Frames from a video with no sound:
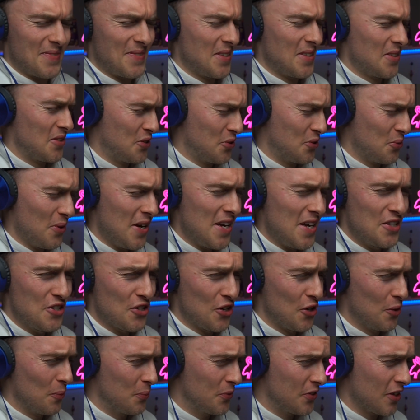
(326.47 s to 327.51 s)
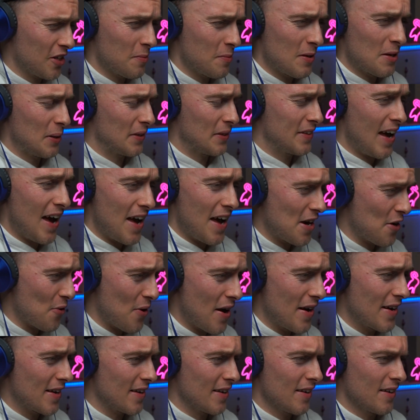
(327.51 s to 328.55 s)
The switch ups. There's been about 10
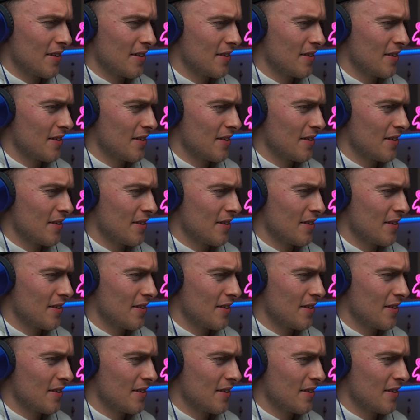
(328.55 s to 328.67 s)
already.